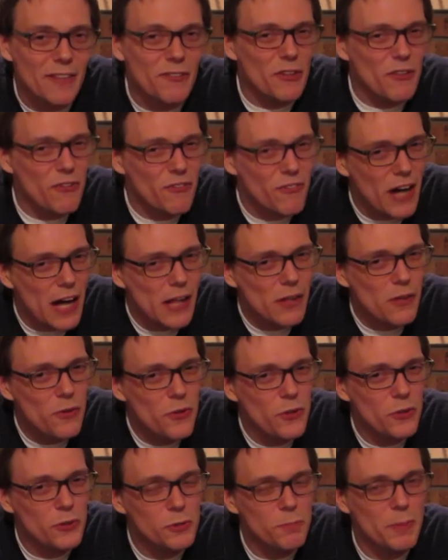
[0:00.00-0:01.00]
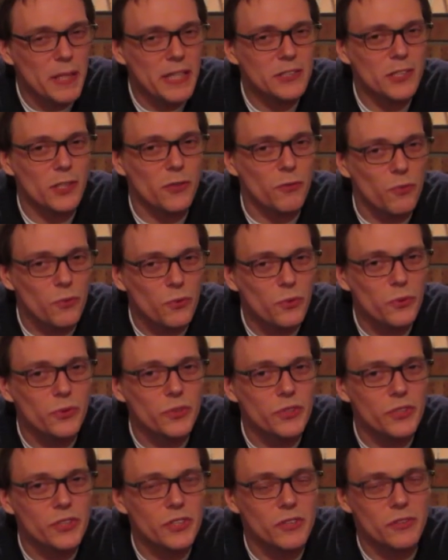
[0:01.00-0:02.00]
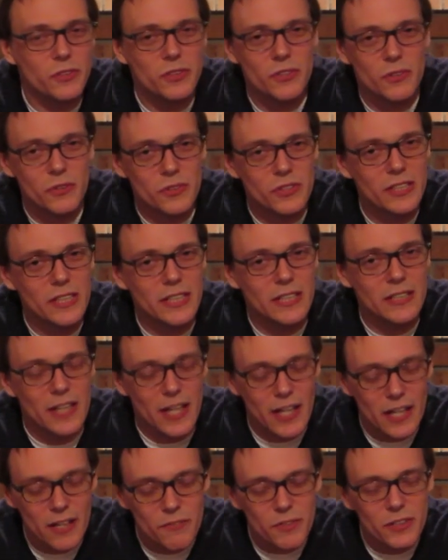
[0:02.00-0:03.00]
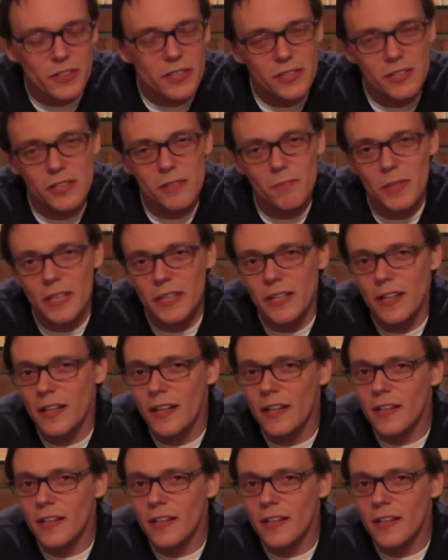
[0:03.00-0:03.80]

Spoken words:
If you follow those basic rules, this thing, if you listen to me,